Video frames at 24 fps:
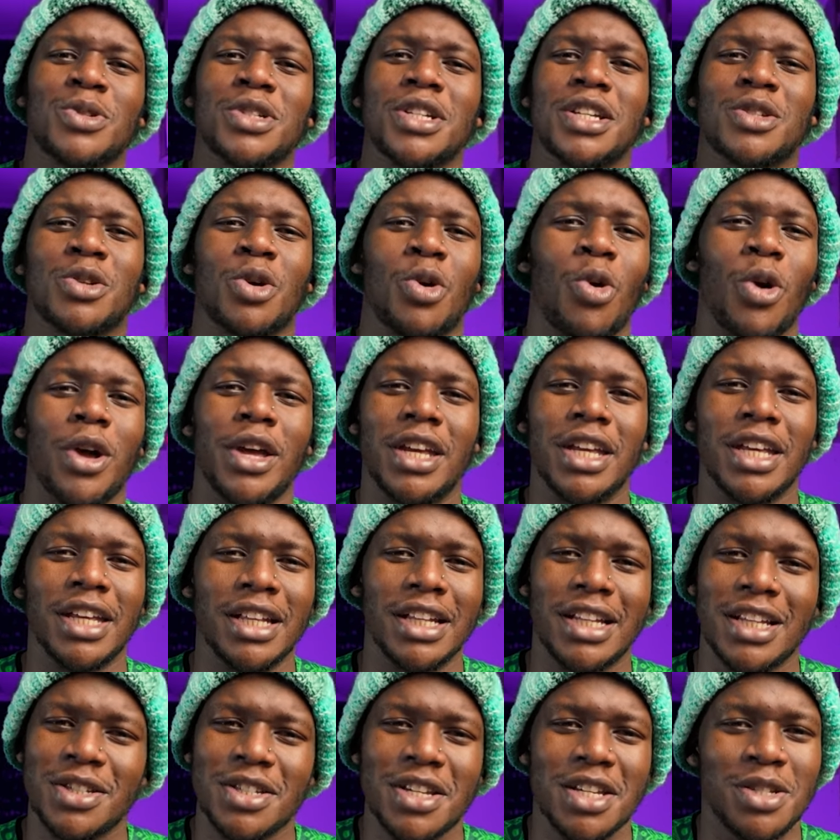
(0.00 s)
was just going,
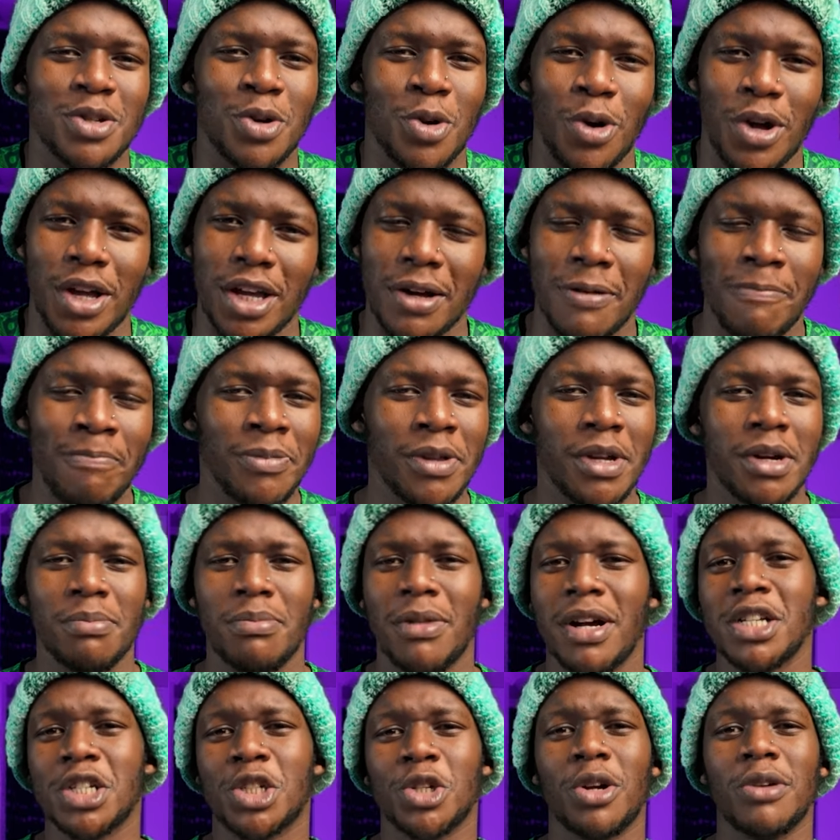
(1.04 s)
just just going,
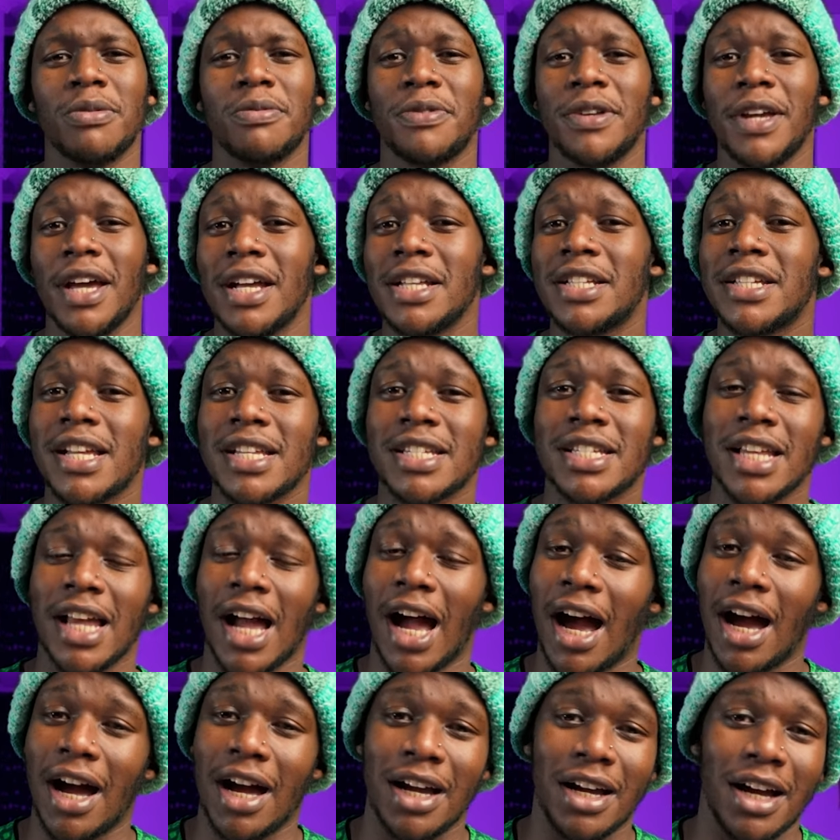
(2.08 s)
but Jean-Vier just
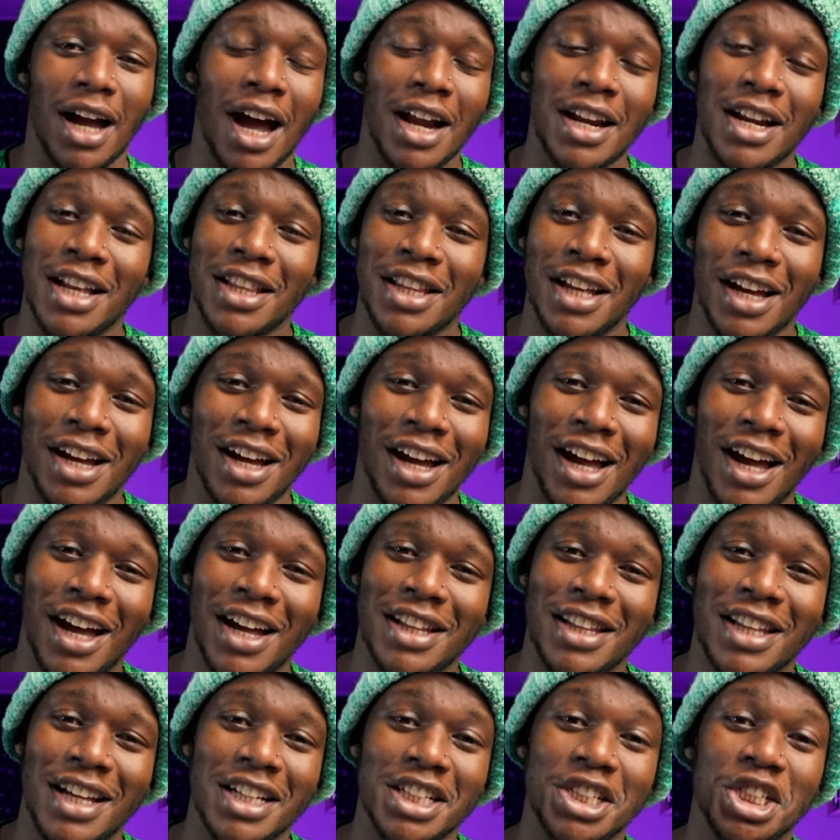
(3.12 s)
uh, had other
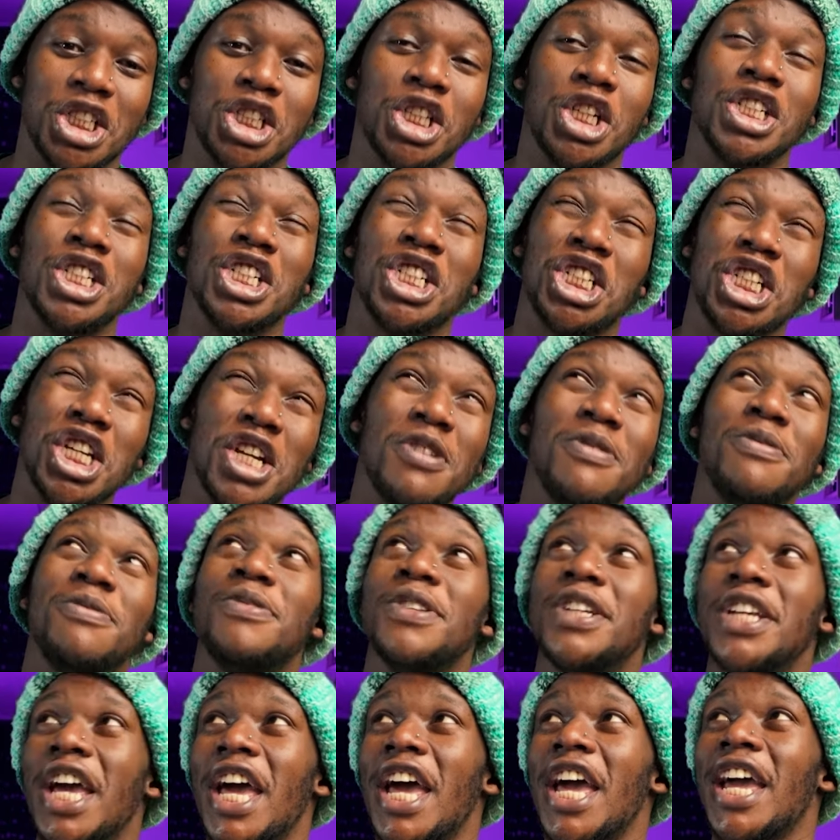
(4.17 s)
other
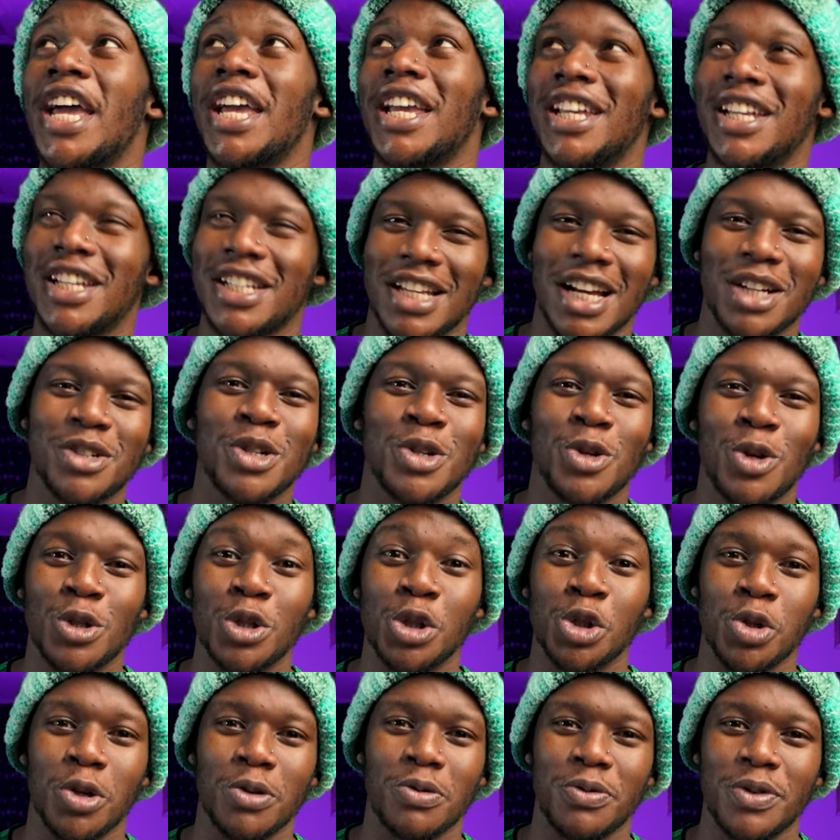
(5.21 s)
Jean-Vier. It's actually not
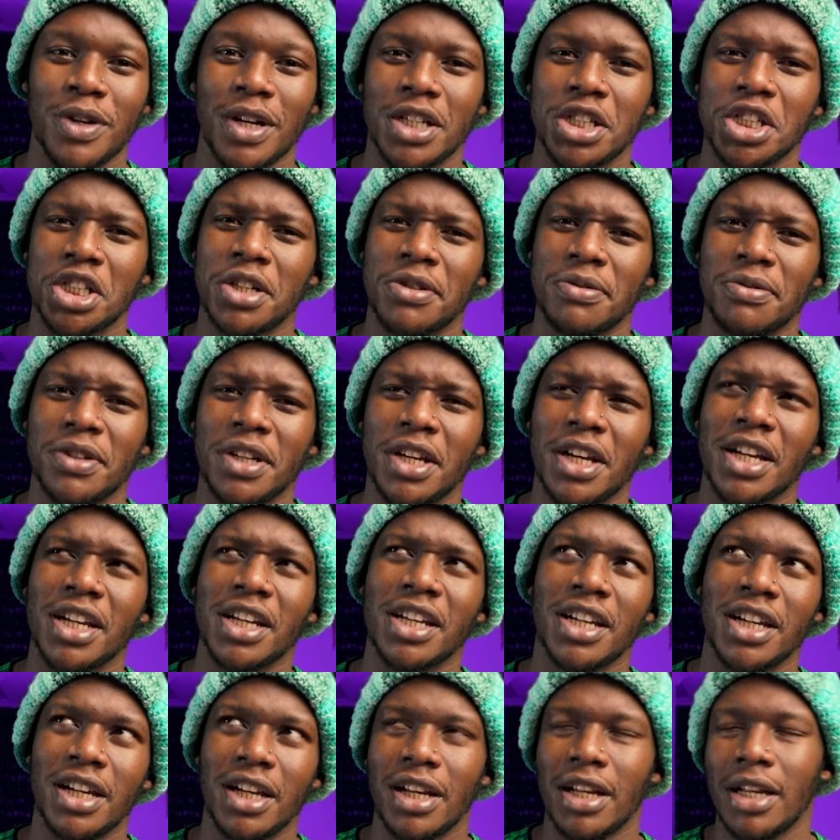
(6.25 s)
Jean-Vier, Jean-Vier.
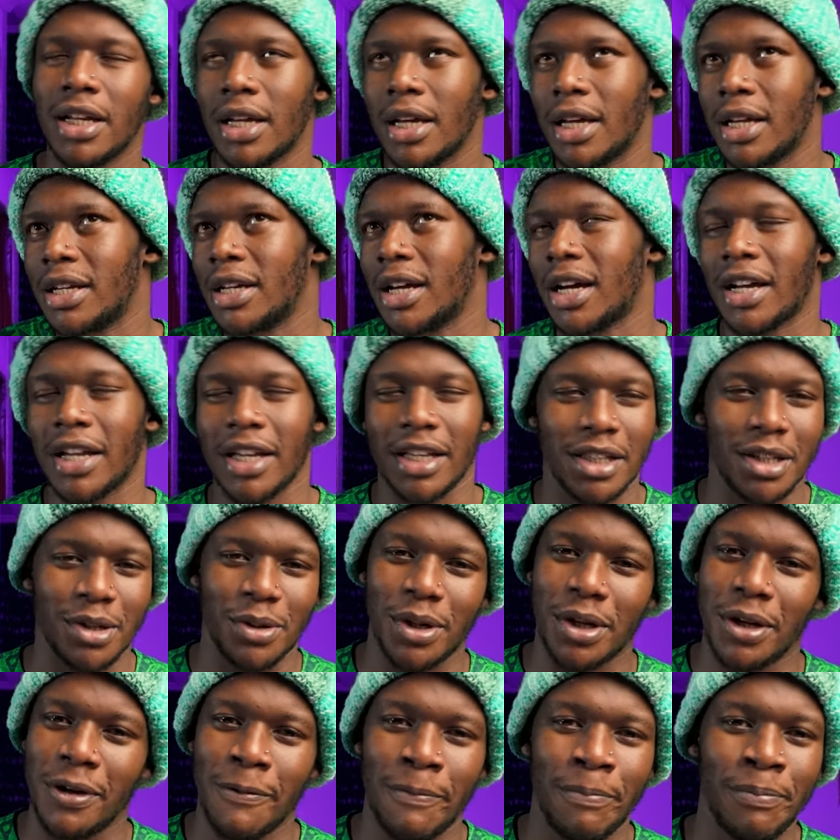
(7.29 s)
Yeah.
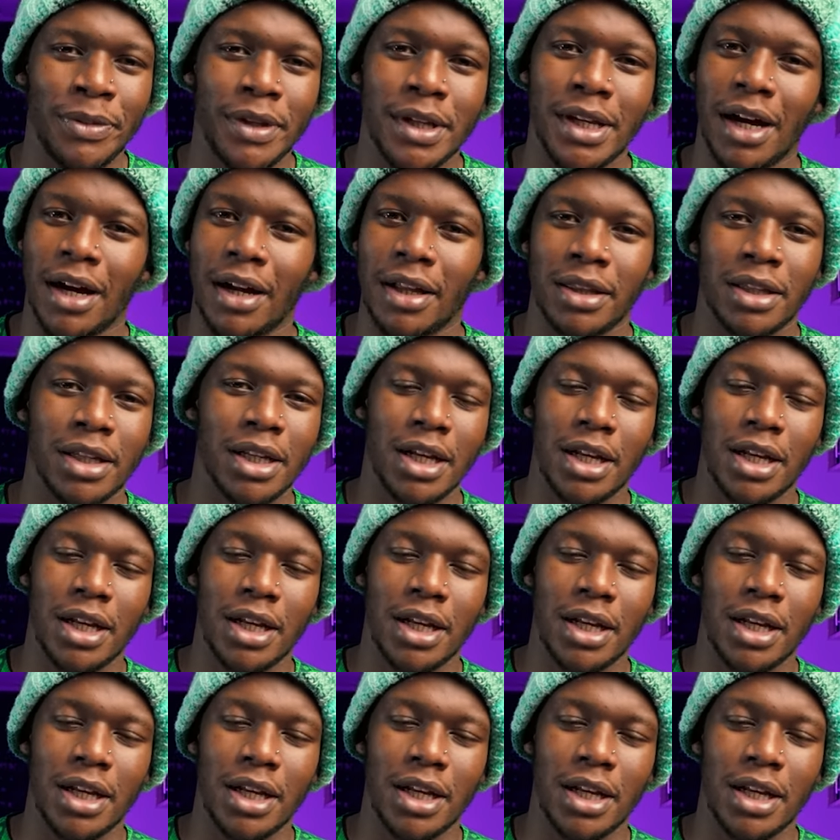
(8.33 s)
Anyway, yeah.